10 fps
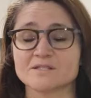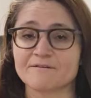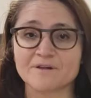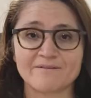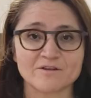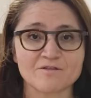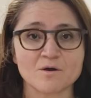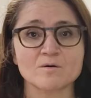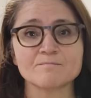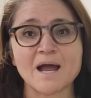stuff that I have to
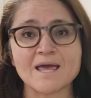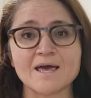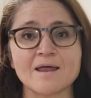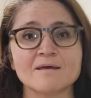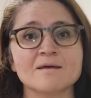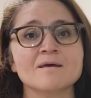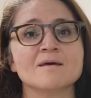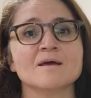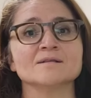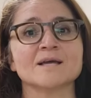throw in my head
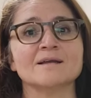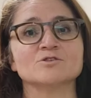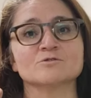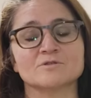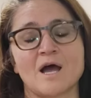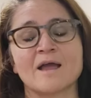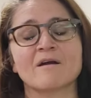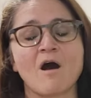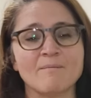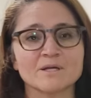is I, I
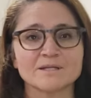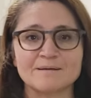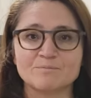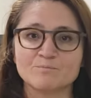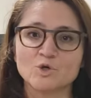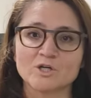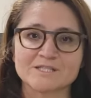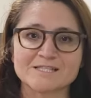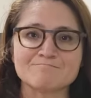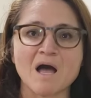commonly put
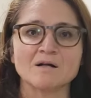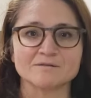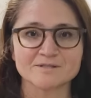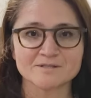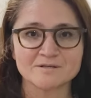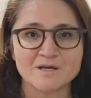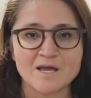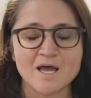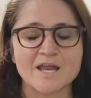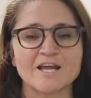smells
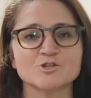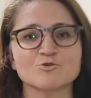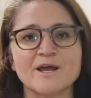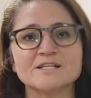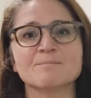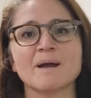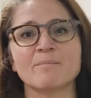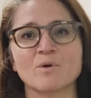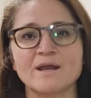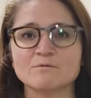and I trained my
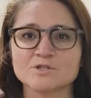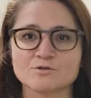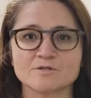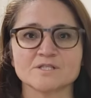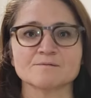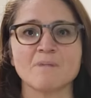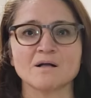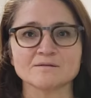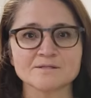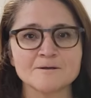brain with certain
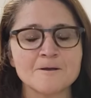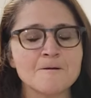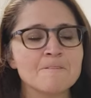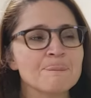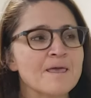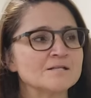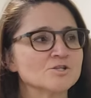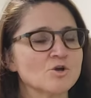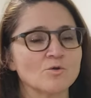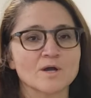smells. And
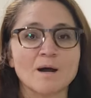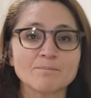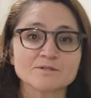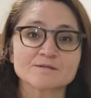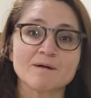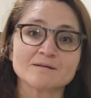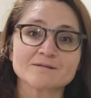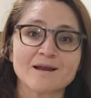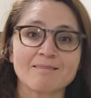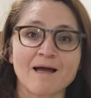so a couple of
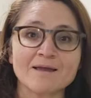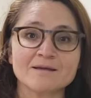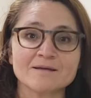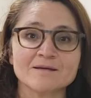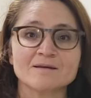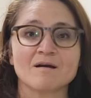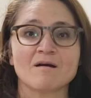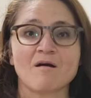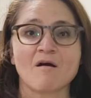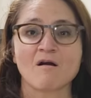smells that I like
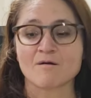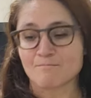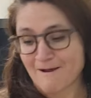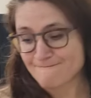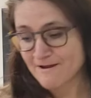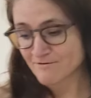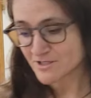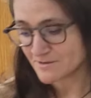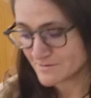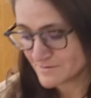are my favorite,